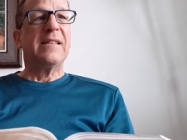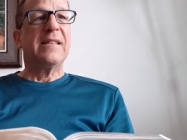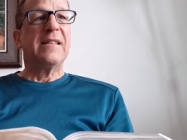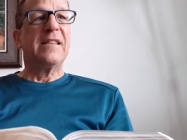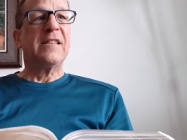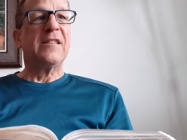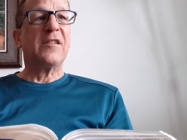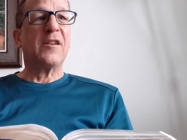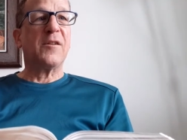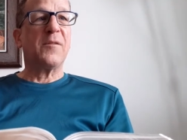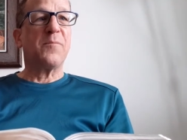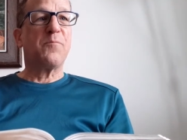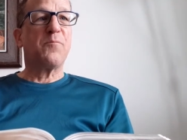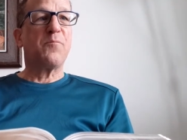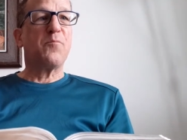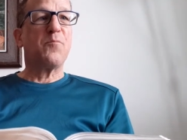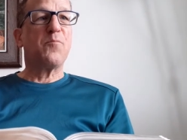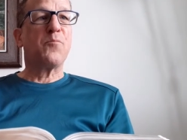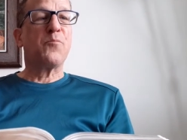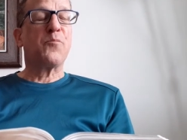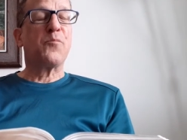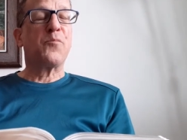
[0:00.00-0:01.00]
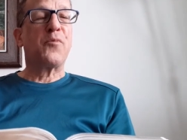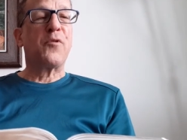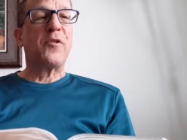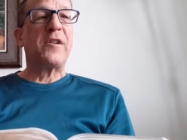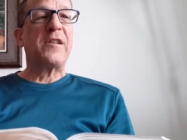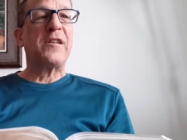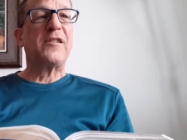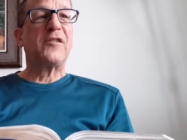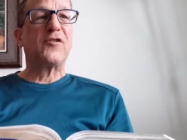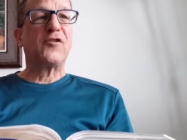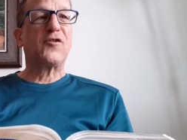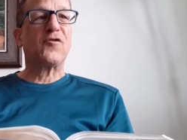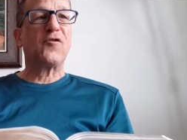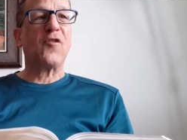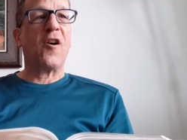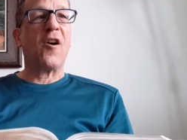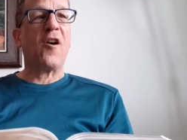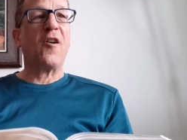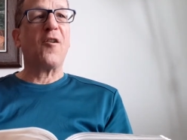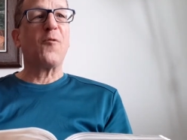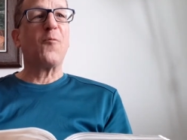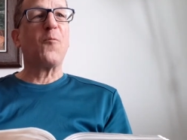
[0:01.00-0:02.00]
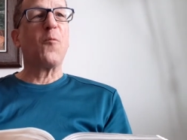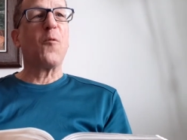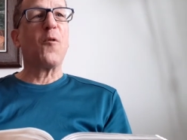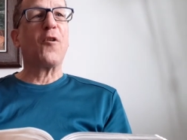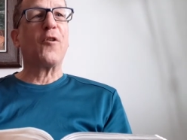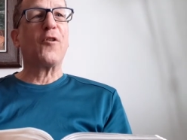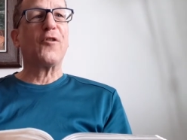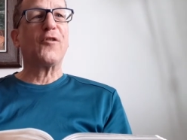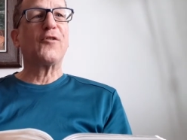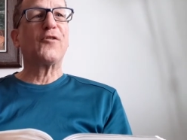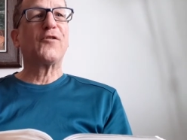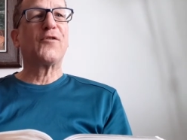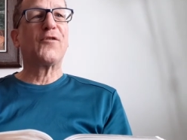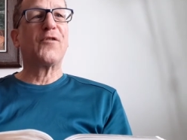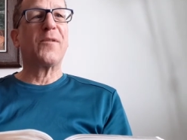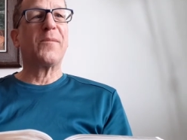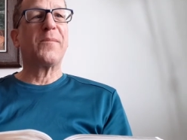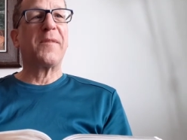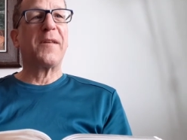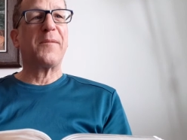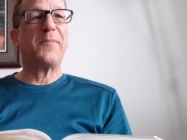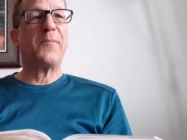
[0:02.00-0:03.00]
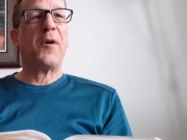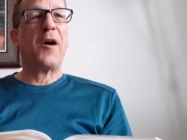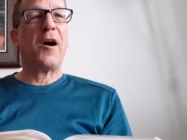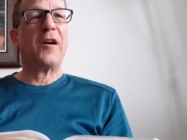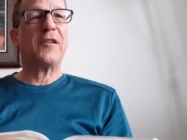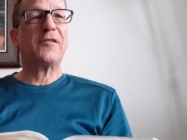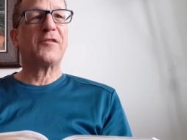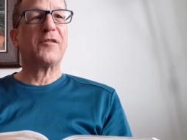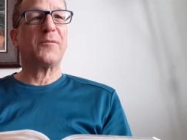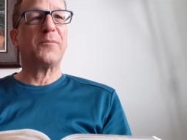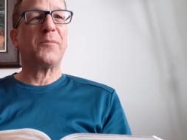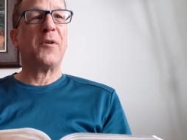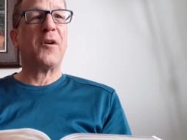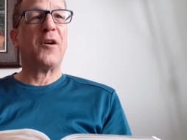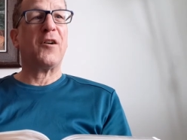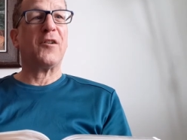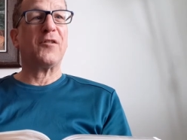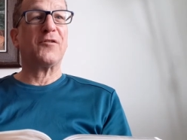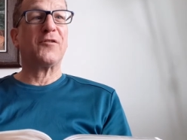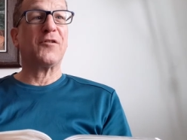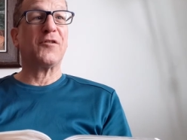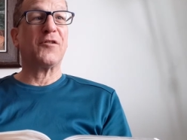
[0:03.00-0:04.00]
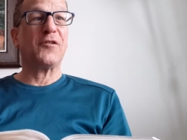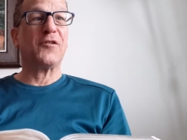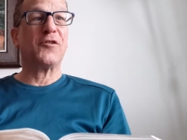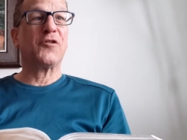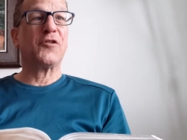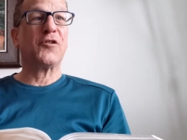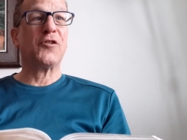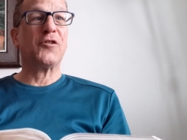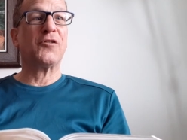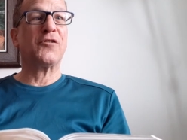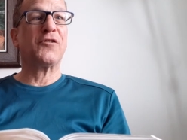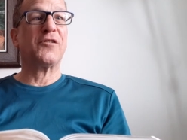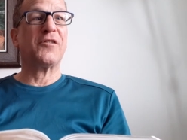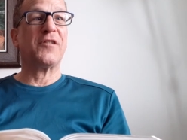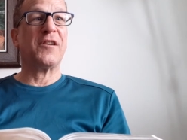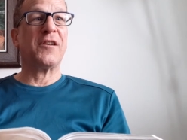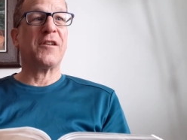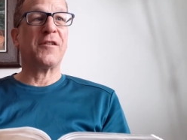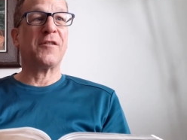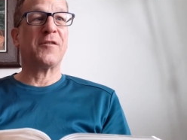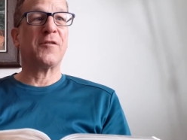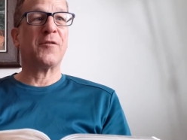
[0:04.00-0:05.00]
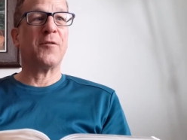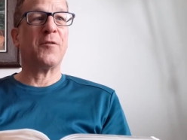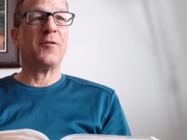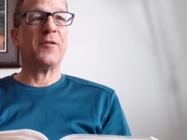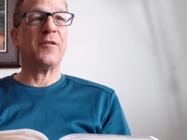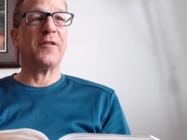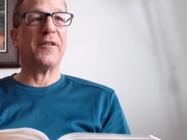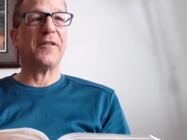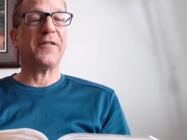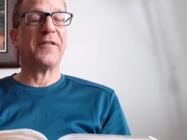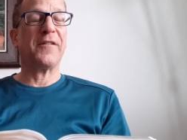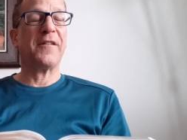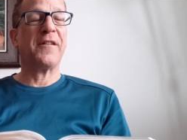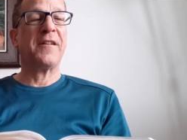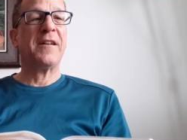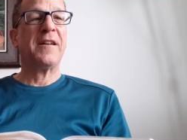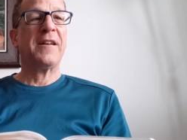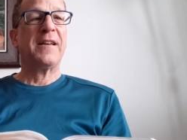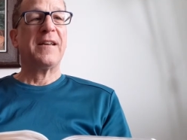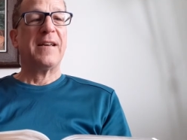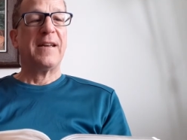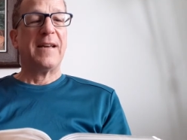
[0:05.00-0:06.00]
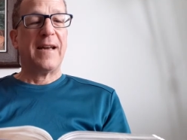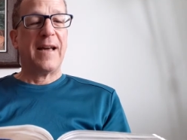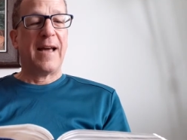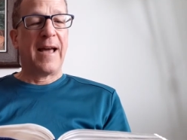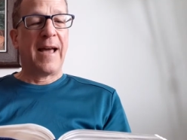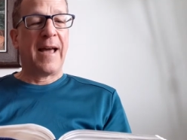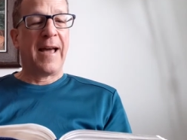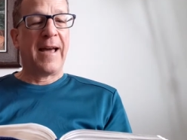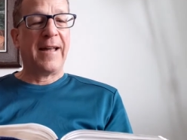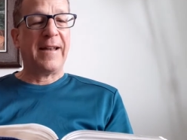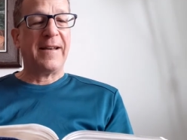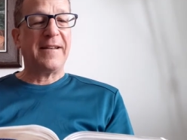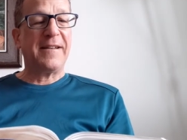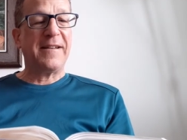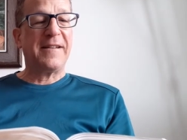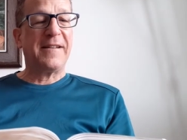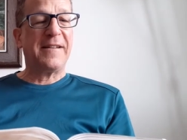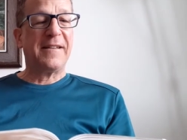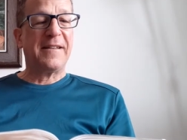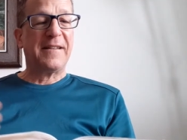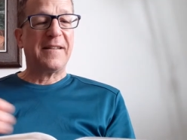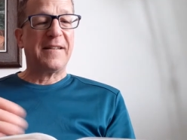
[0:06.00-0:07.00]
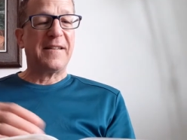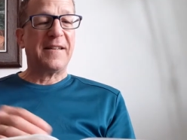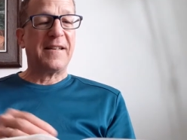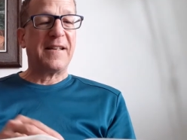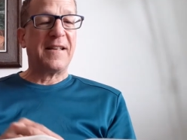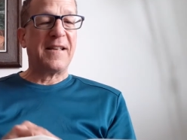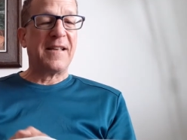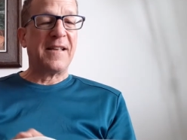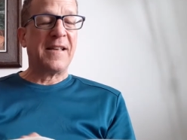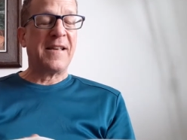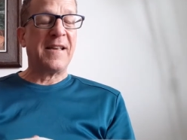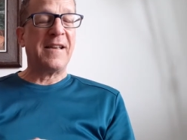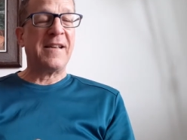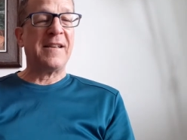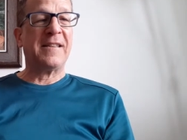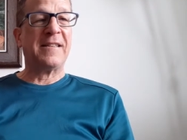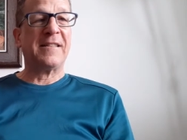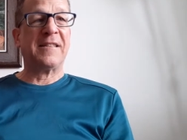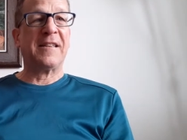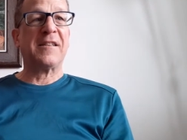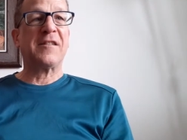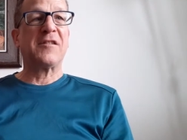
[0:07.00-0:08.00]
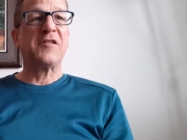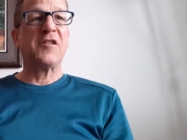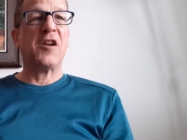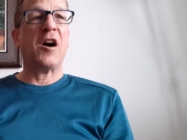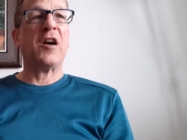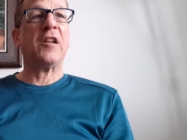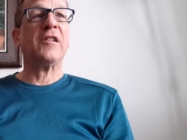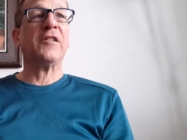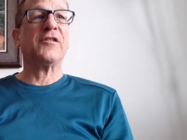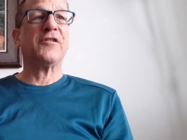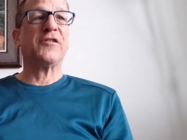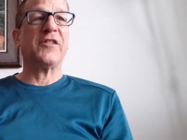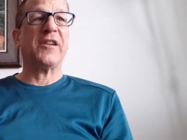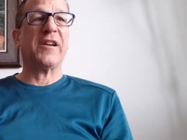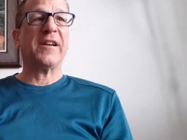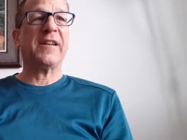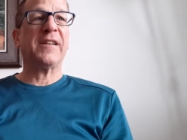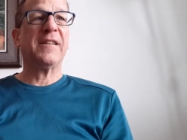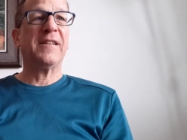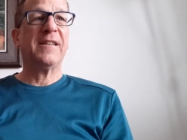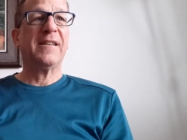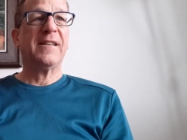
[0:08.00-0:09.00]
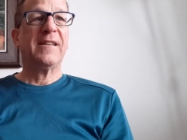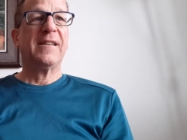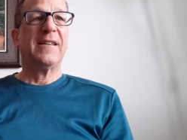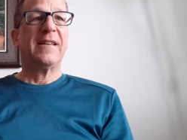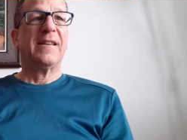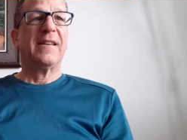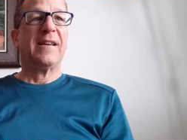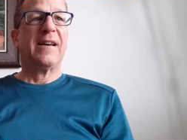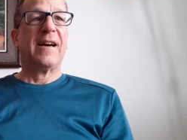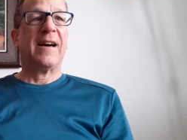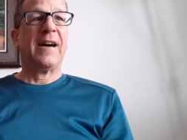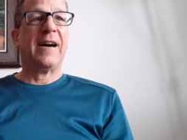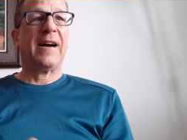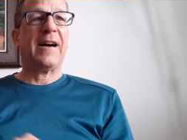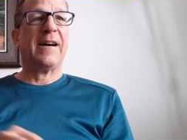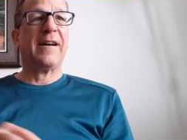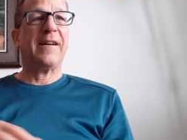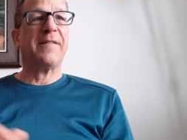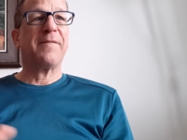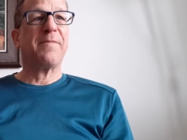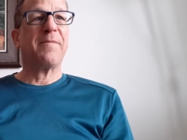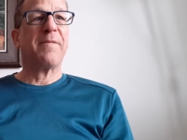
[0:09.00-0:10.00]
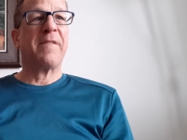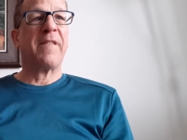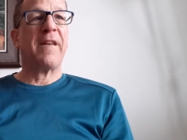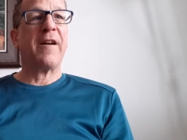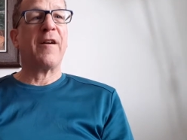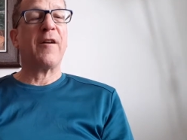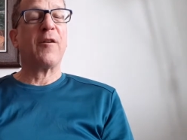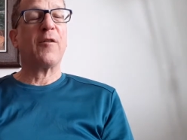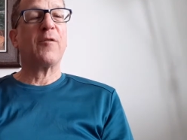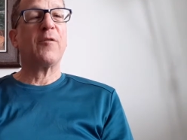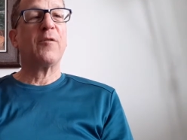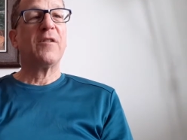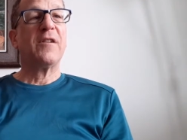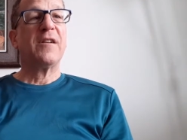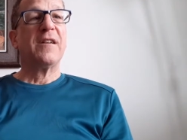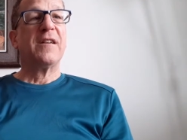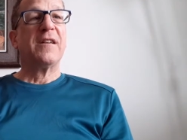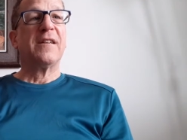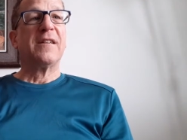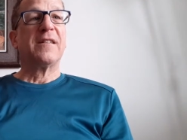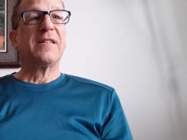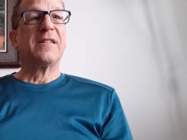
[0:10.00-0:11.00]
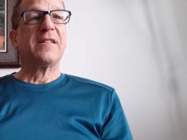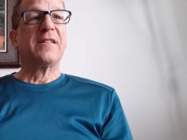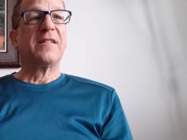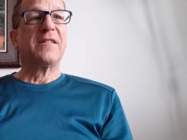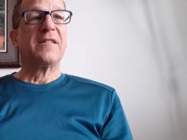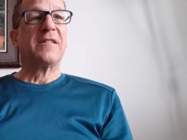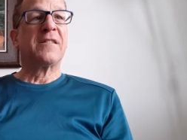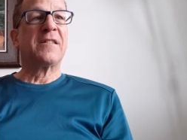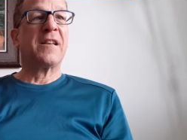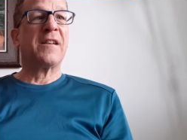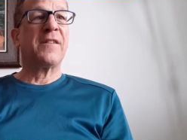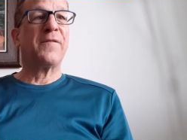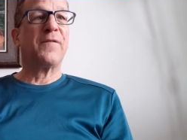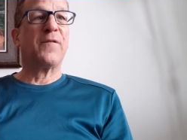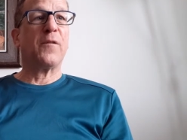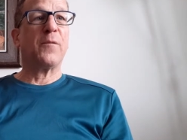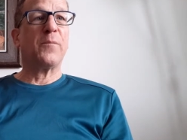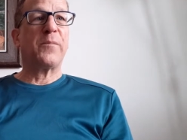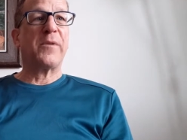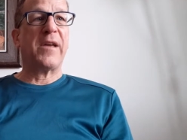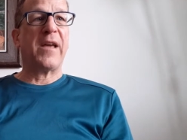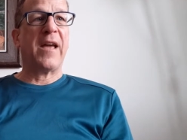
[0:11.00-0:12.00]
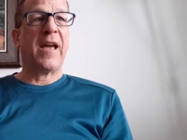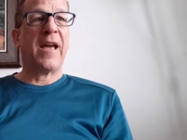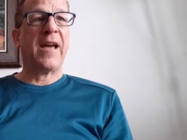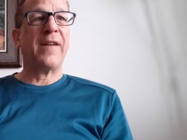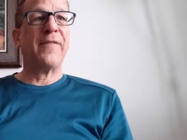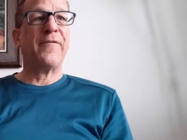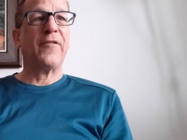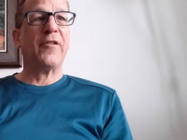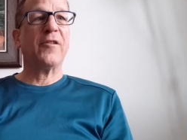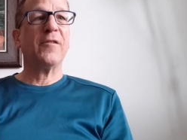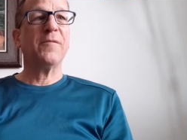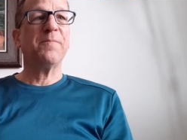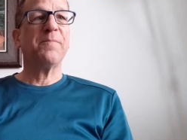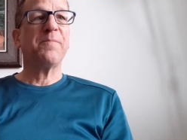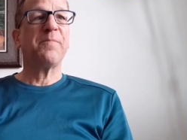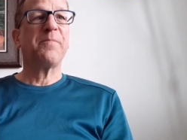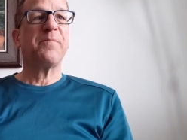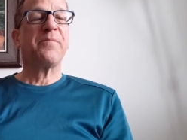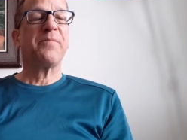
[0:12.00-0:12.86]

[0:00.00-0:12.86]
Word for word: These are pretty strong words from the Apostle Paul to the church in Corinth. And he is acknowledging uh, their sinful behavior,